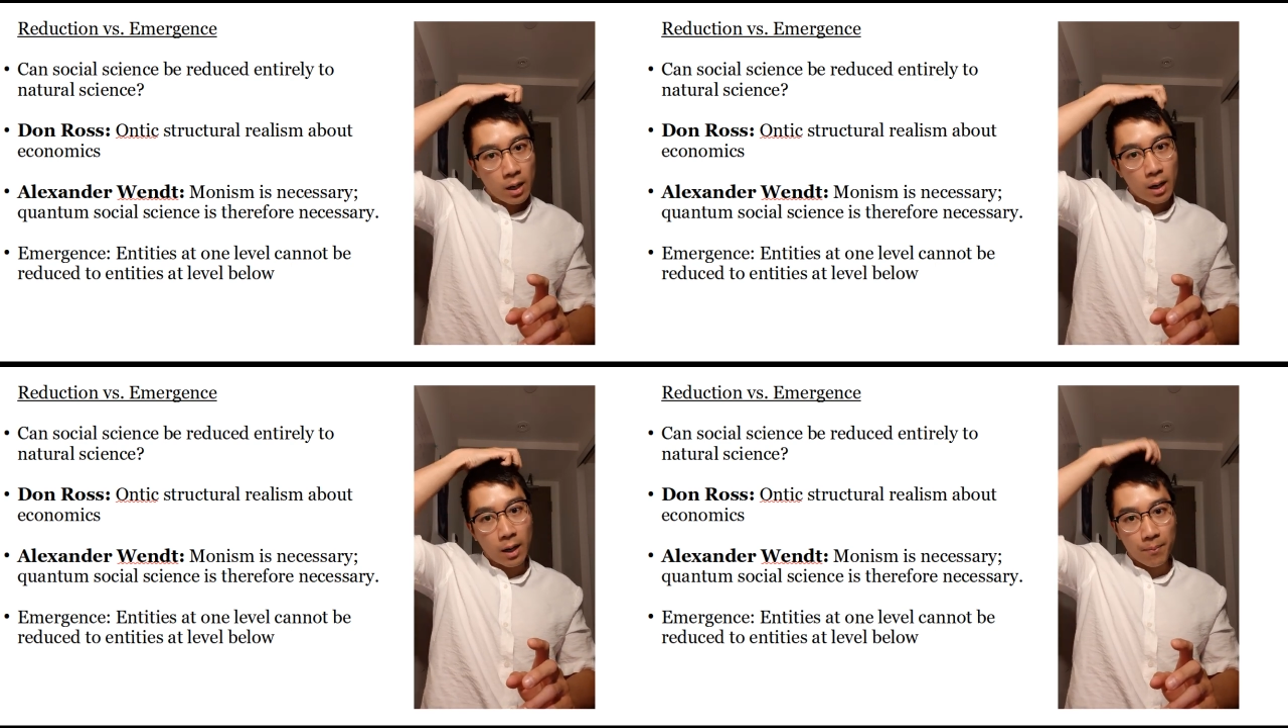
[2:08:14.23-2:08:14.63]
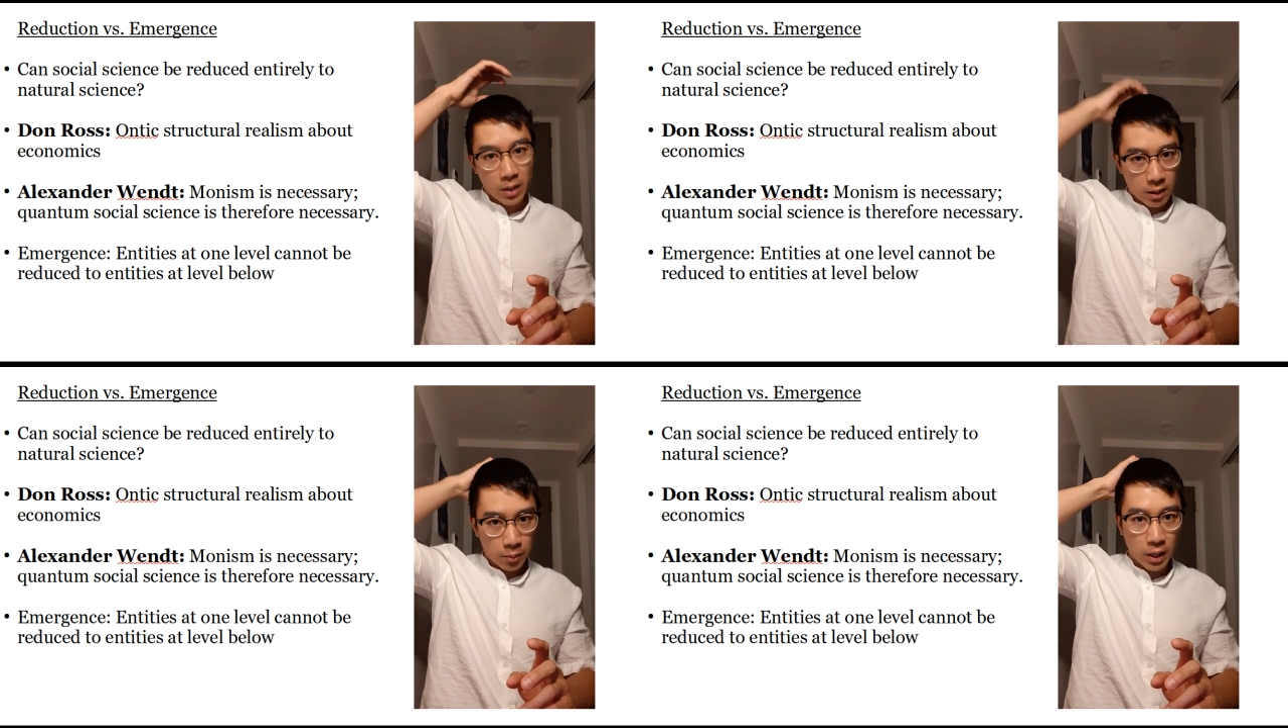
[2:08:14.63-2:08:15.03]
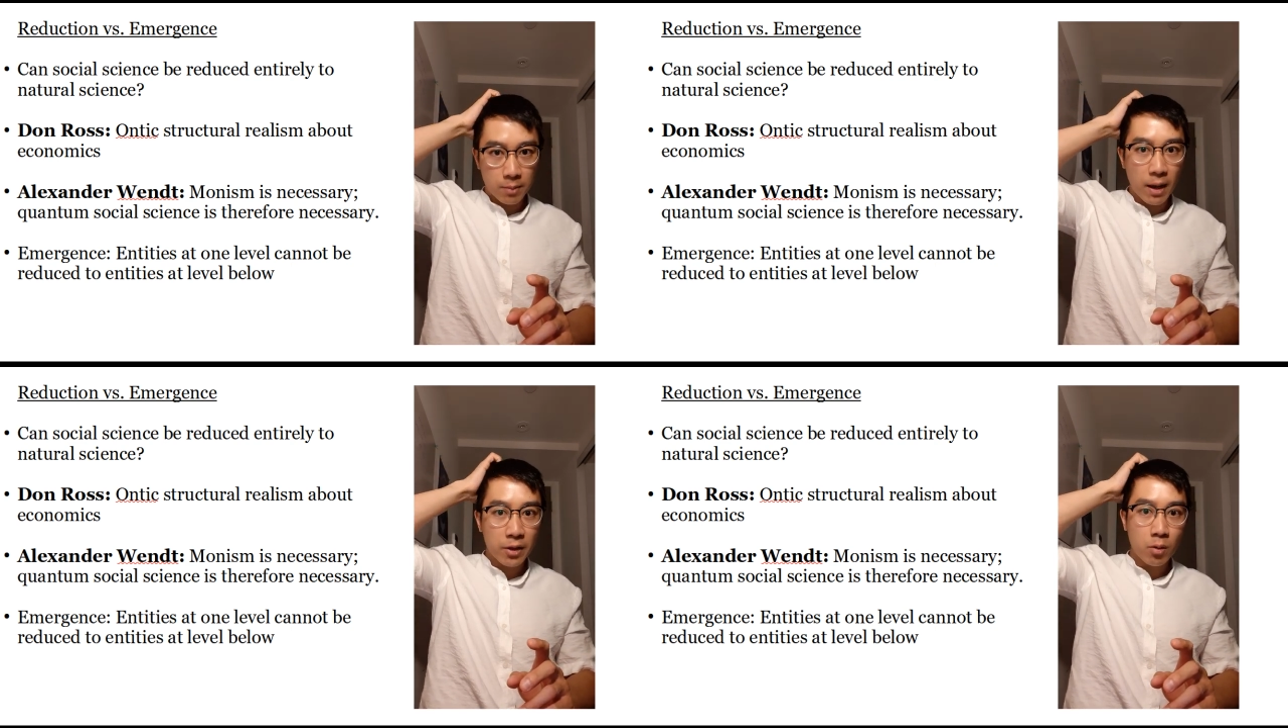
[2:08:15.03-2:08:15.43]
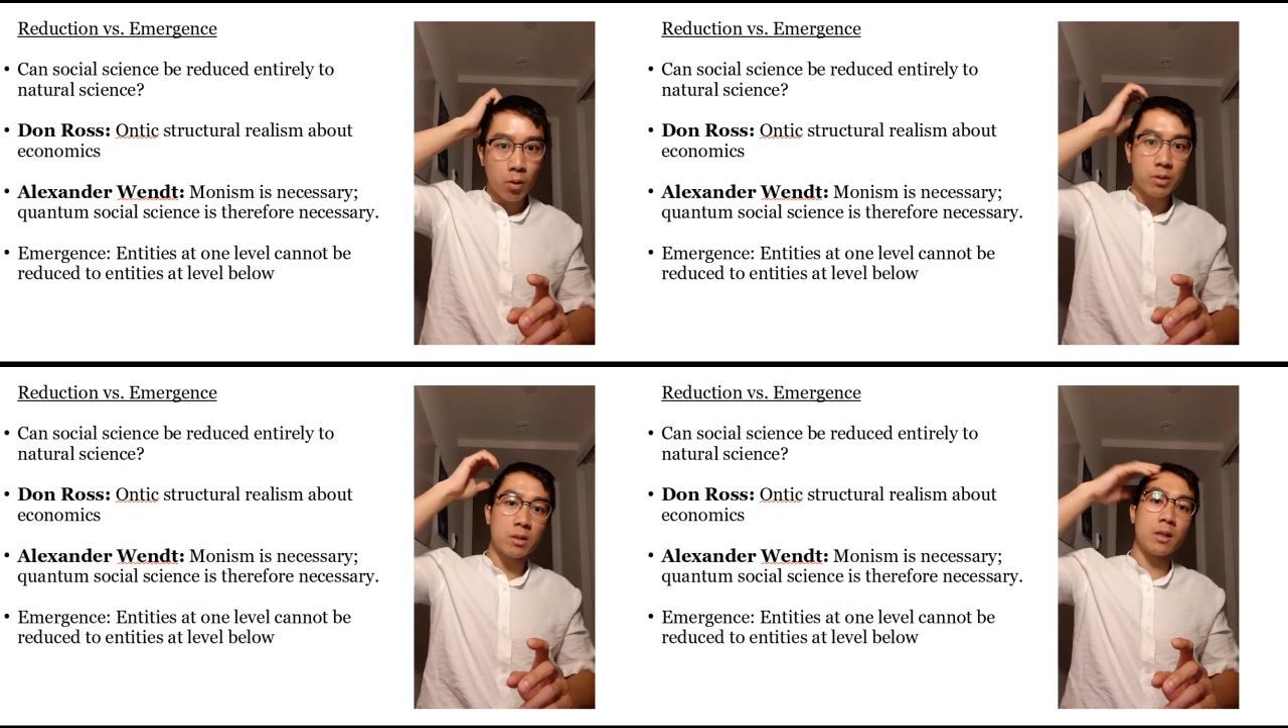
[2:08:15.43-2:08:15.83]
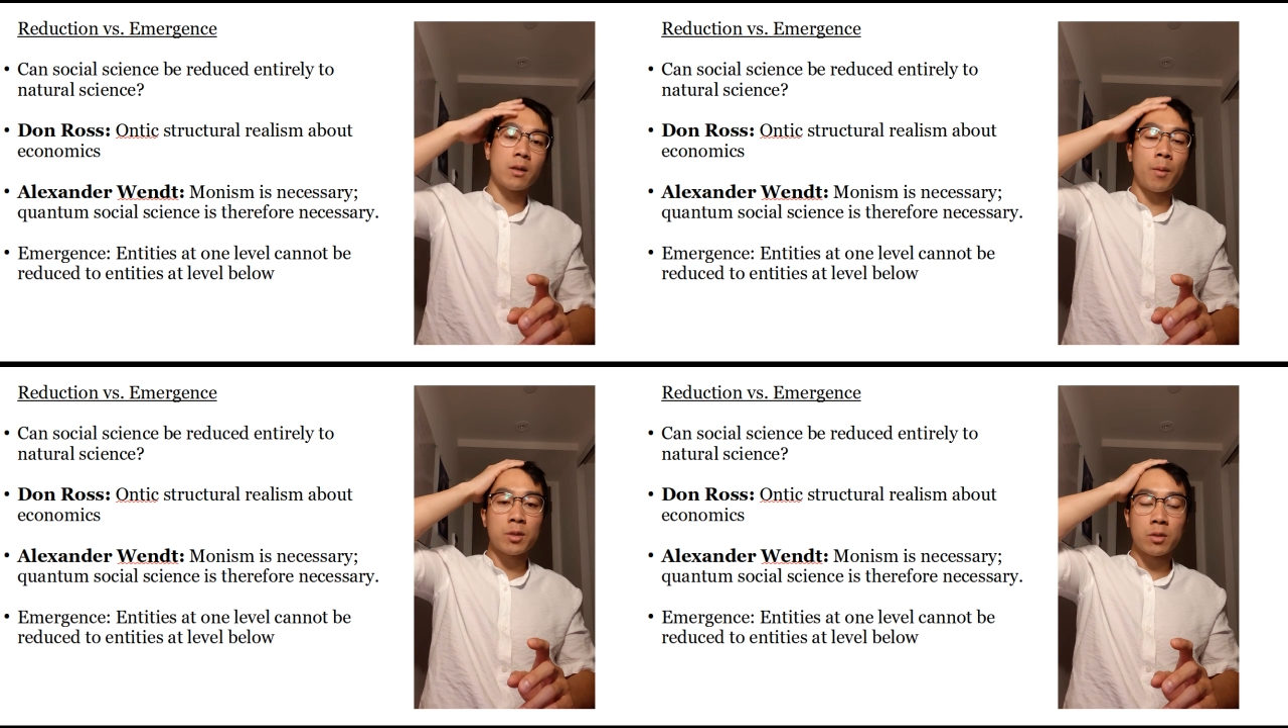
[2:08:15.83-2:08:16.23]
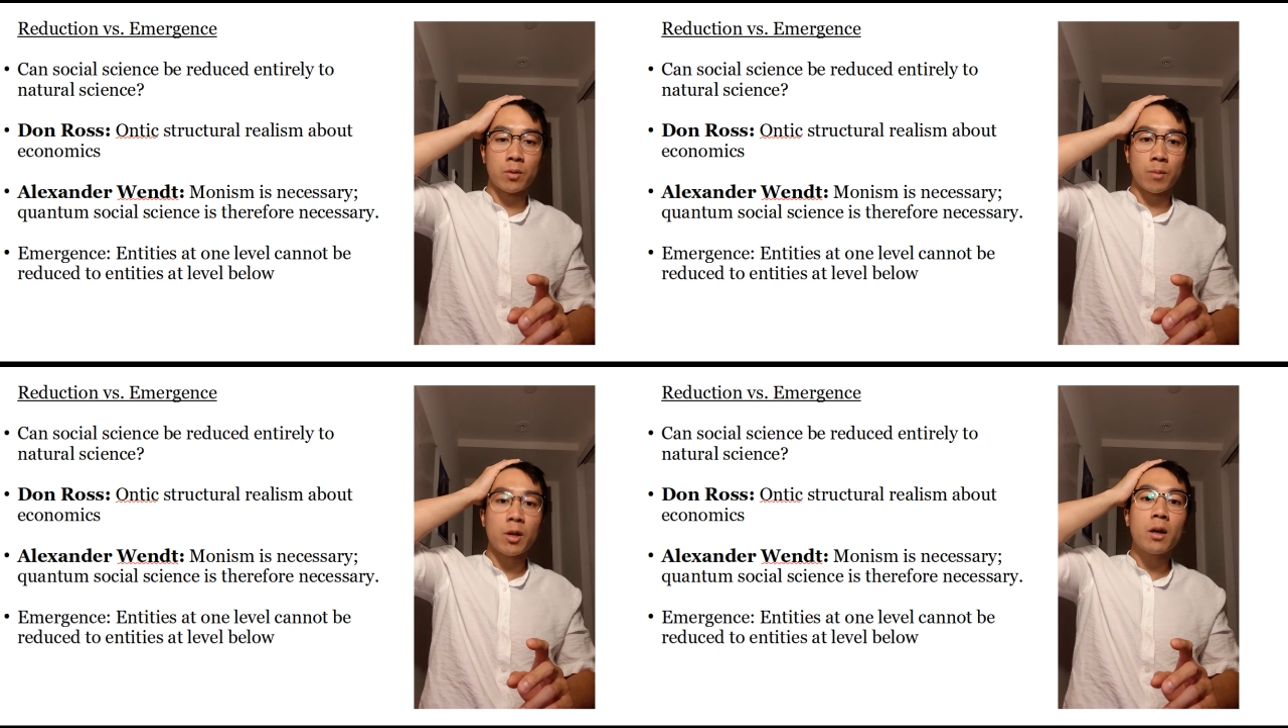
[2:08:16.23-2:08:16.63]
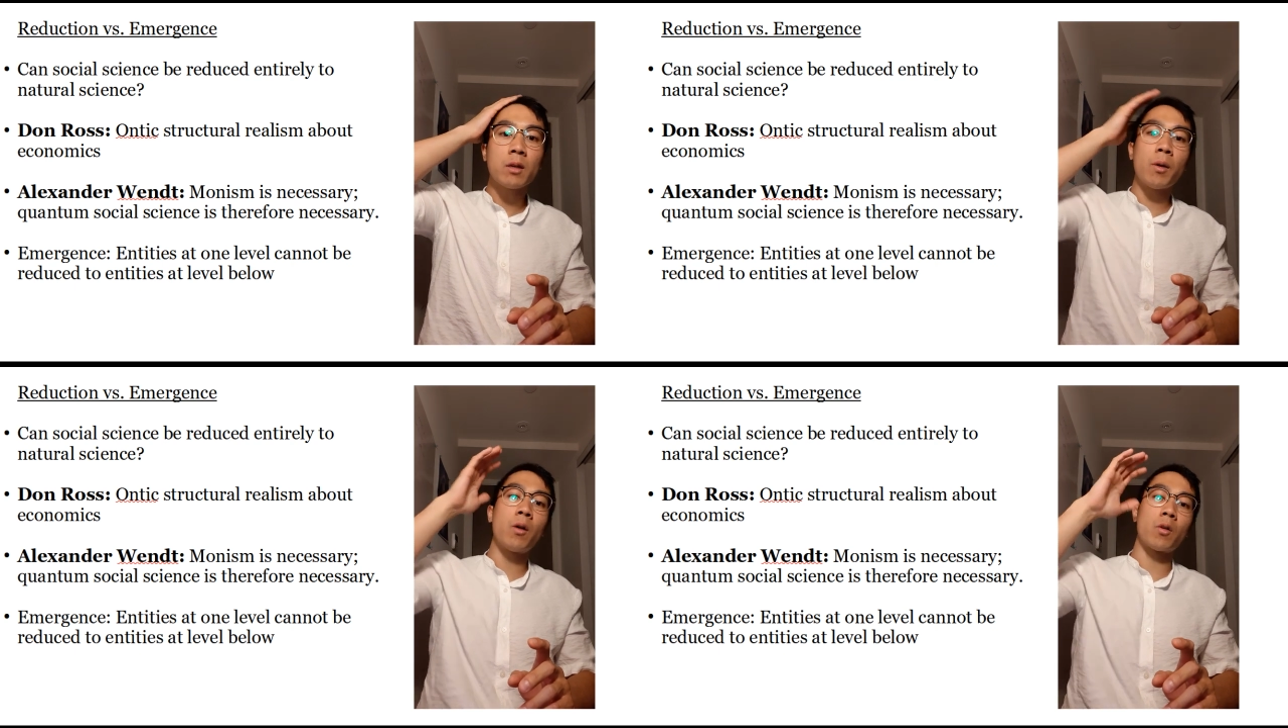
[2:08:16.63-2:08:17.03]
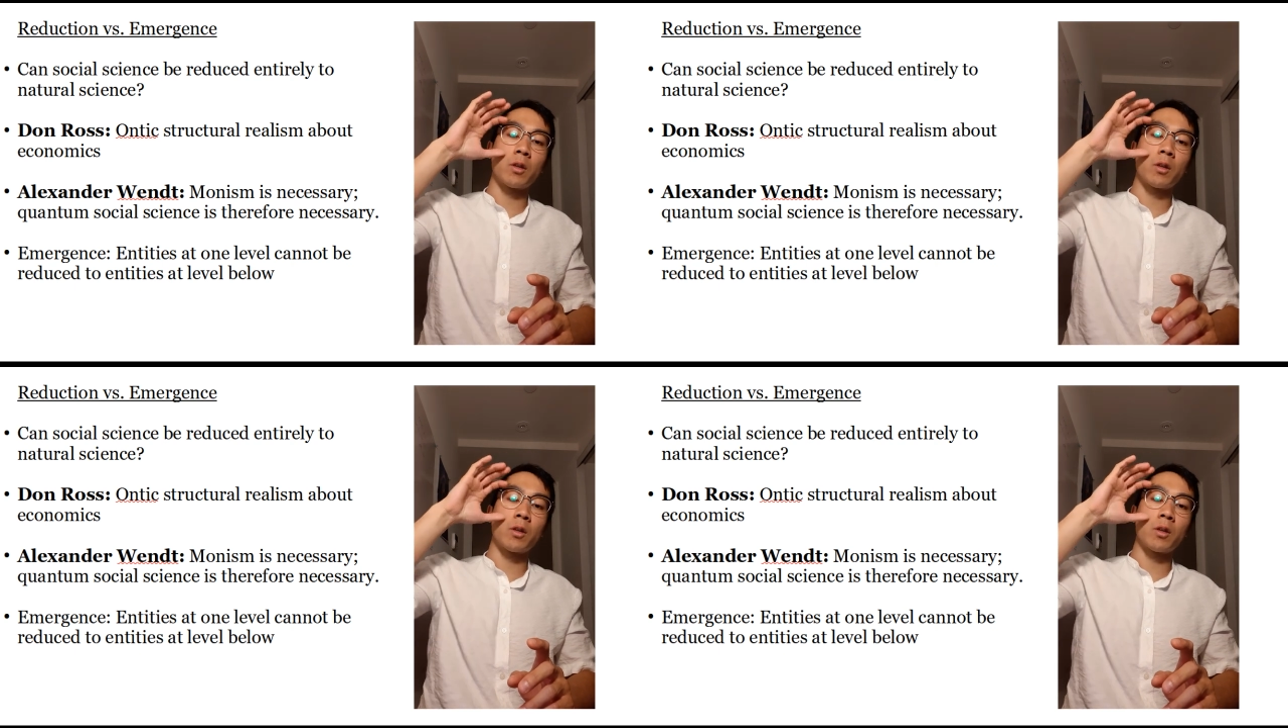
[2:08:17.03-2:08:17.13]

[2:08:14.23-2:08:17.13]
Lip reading: an applied math course in economics, you know what I'm talking about,